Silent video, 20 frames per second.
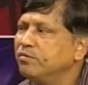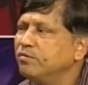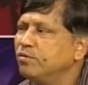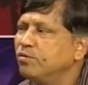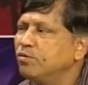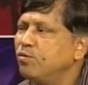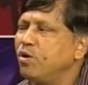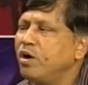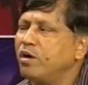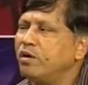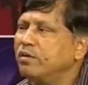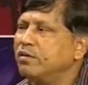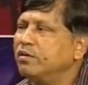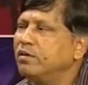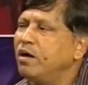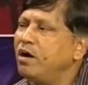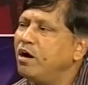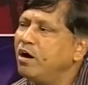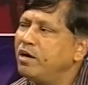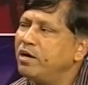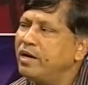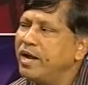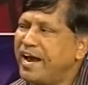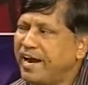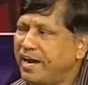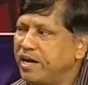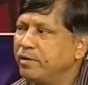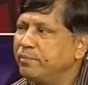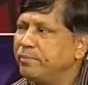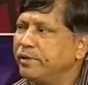who are all
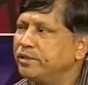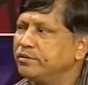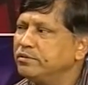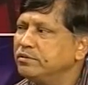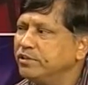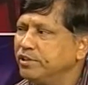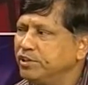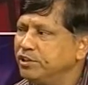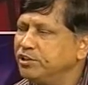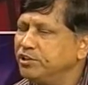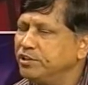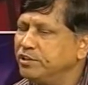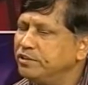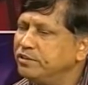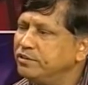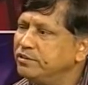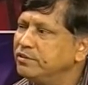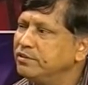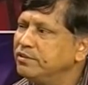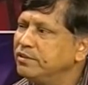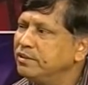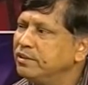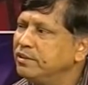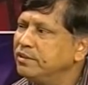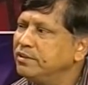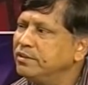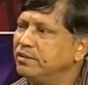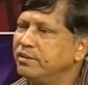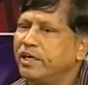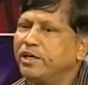academics, teachers.
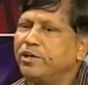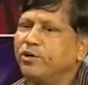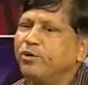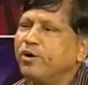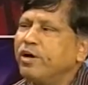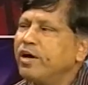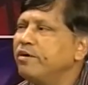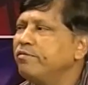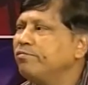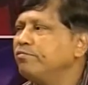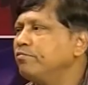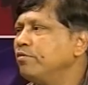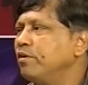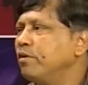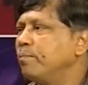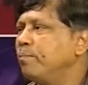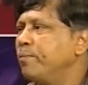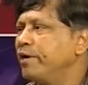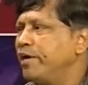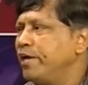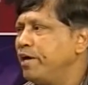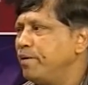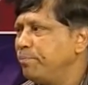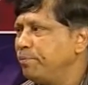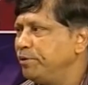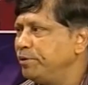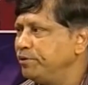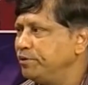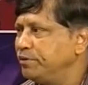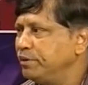Then you have a media
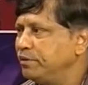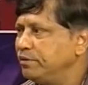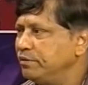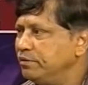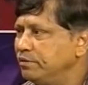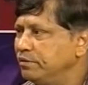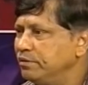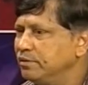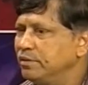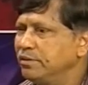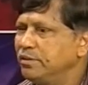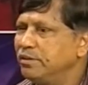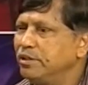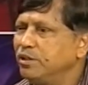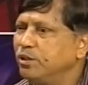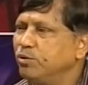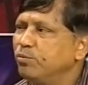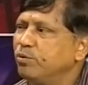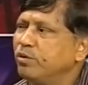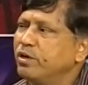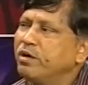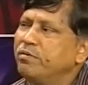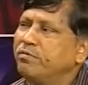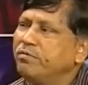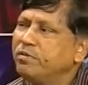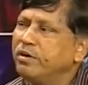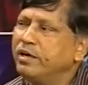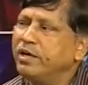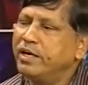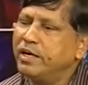person, you would
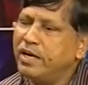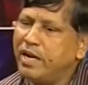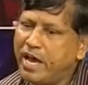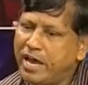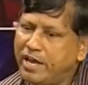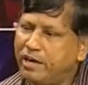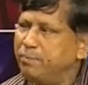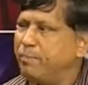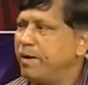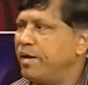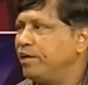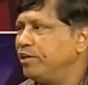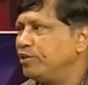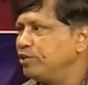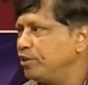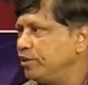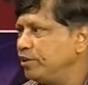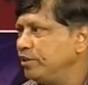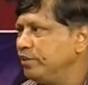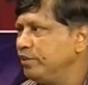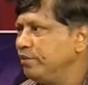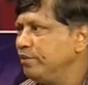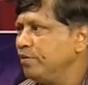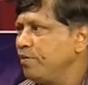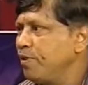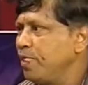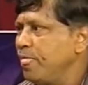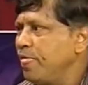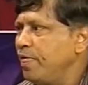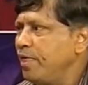have a line manager,
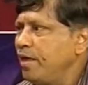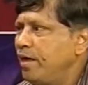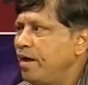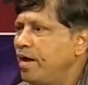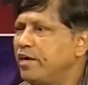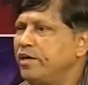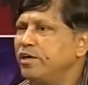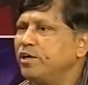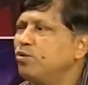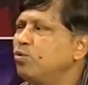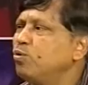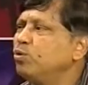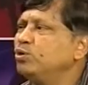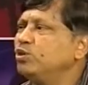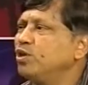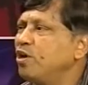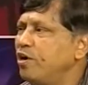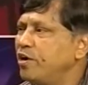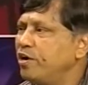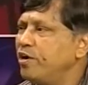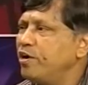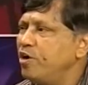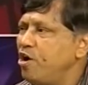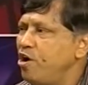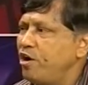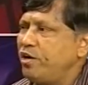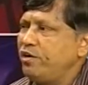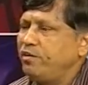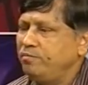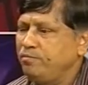and it goes on and
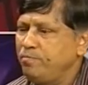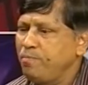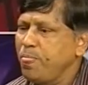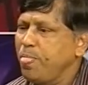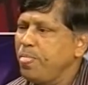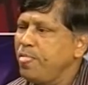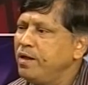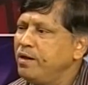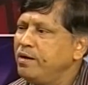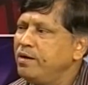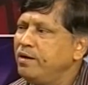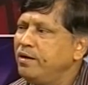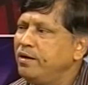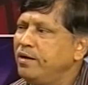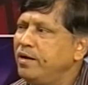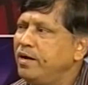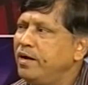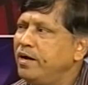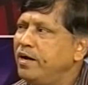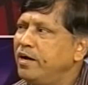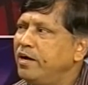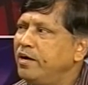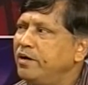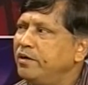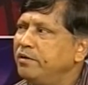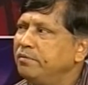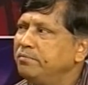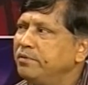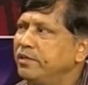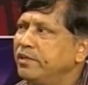
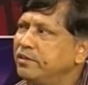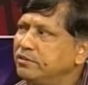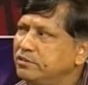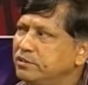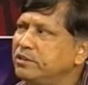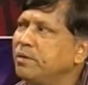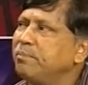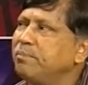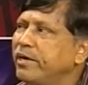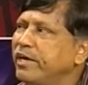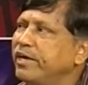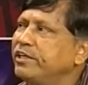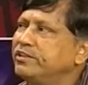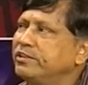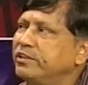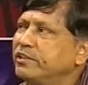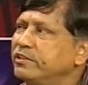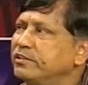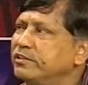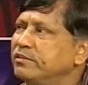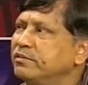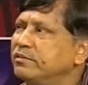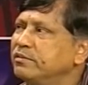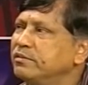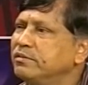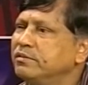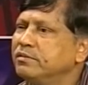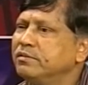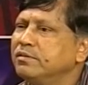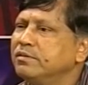on. In some cases,
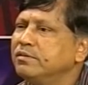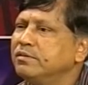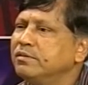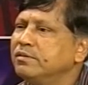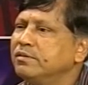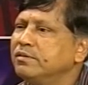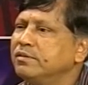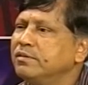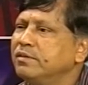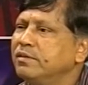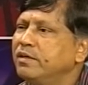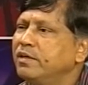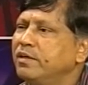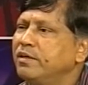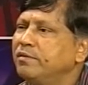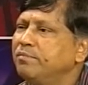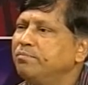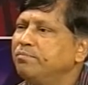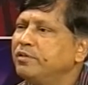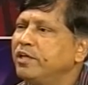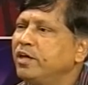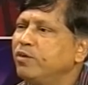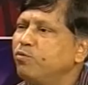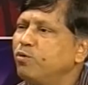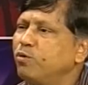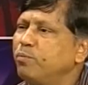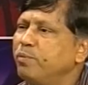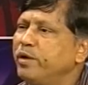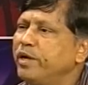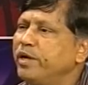there
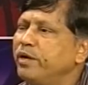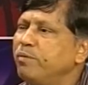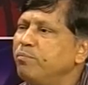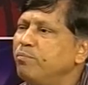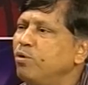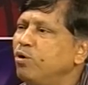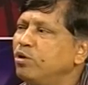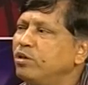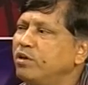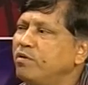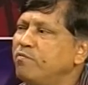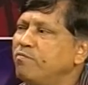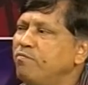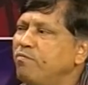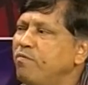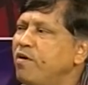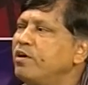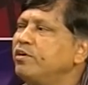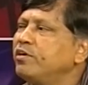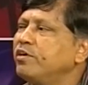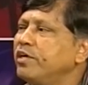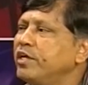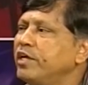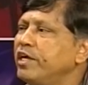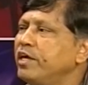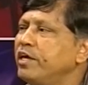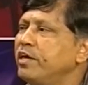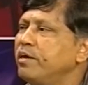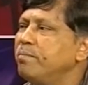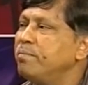would be more than
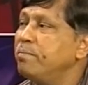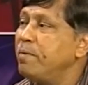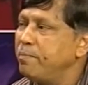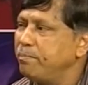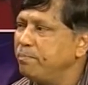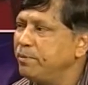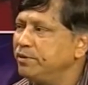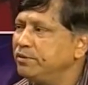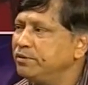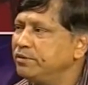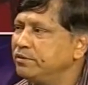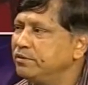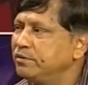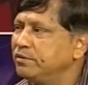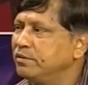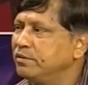40 members